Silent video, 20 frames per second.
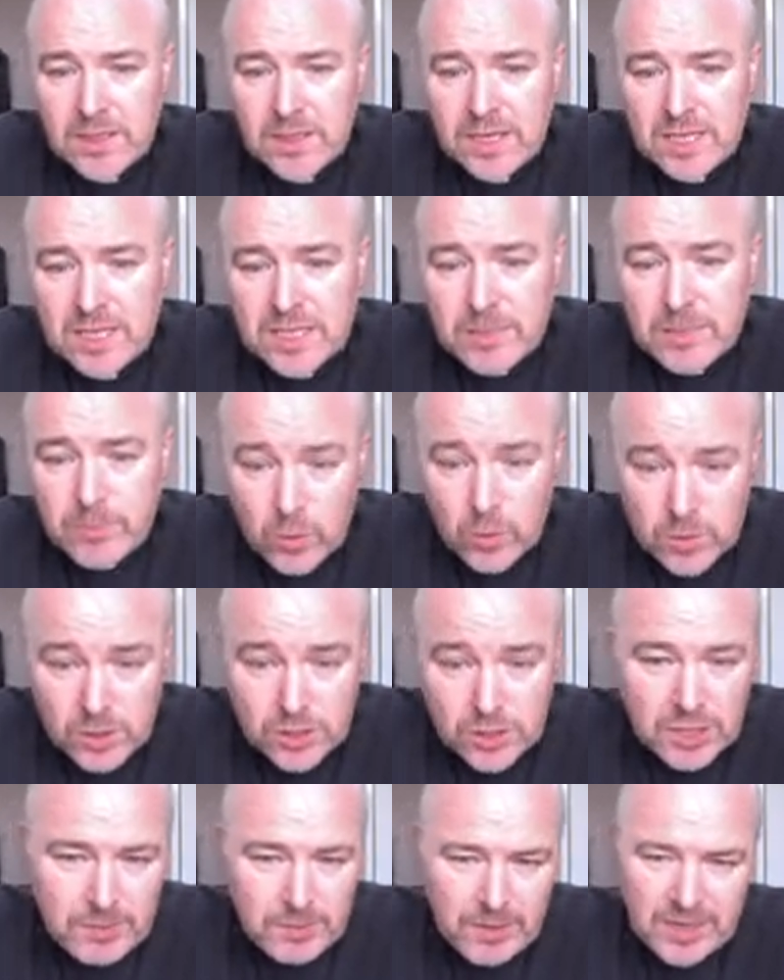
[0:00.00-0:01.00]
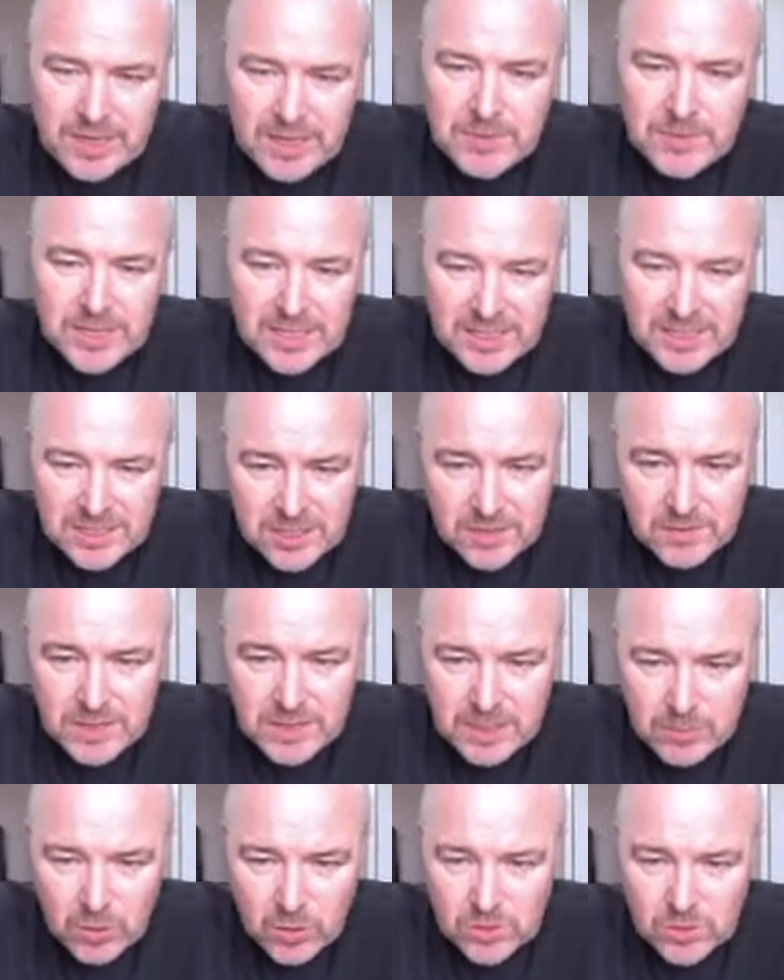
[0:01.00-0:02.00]
his apostleship, I am the least of the
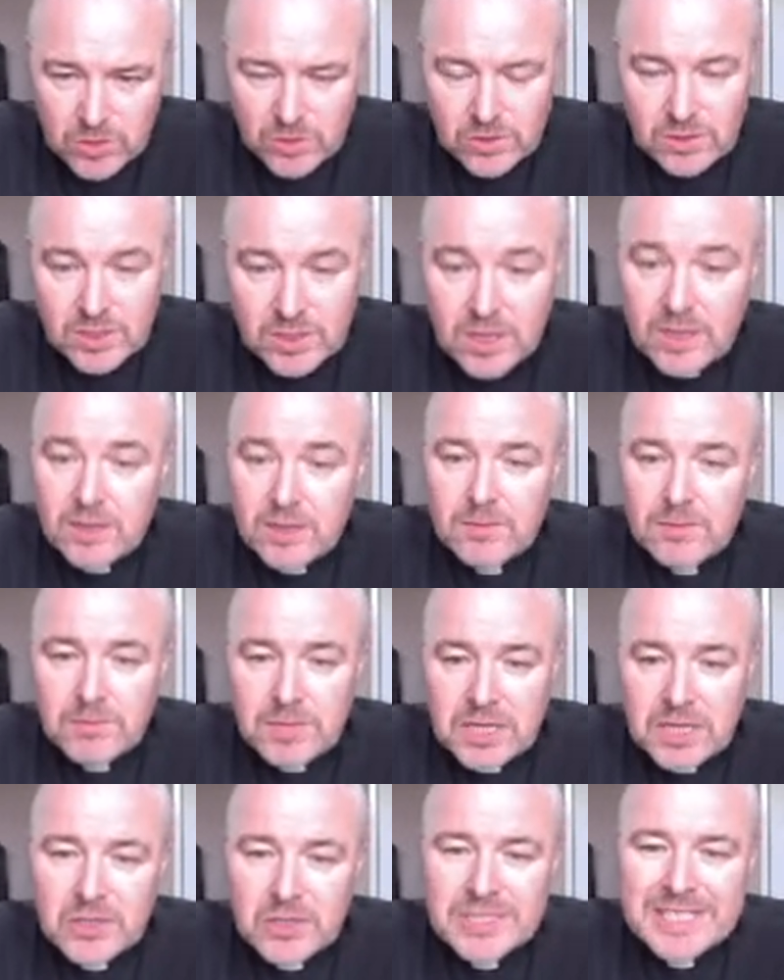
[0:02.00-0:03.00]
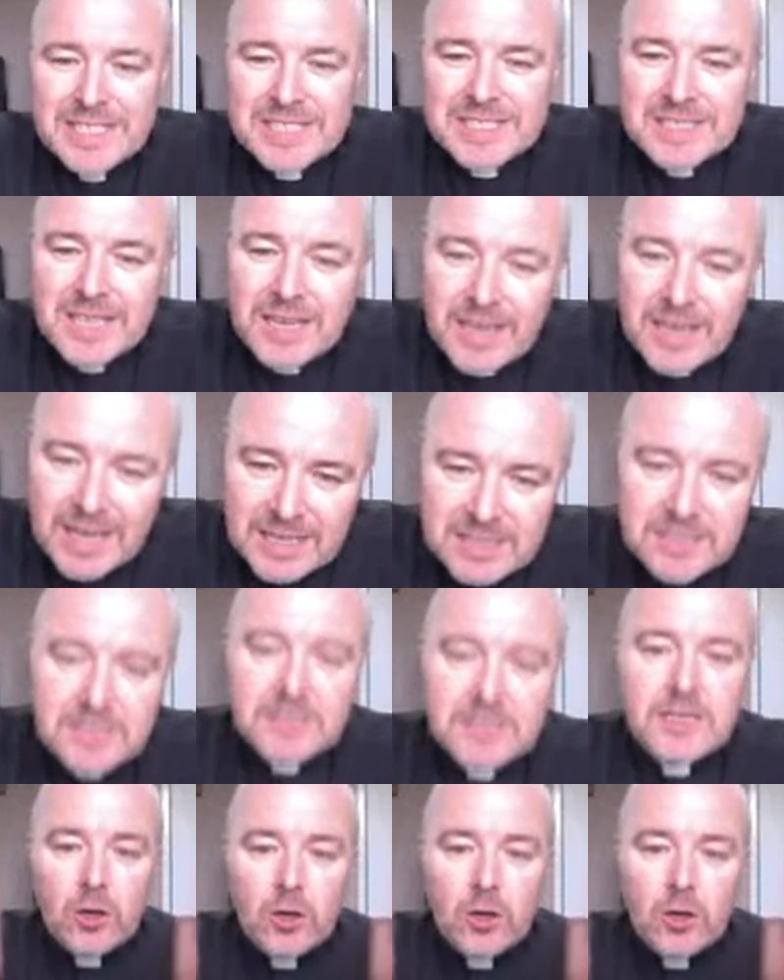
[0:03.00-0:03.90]
apostles, because he's the last in a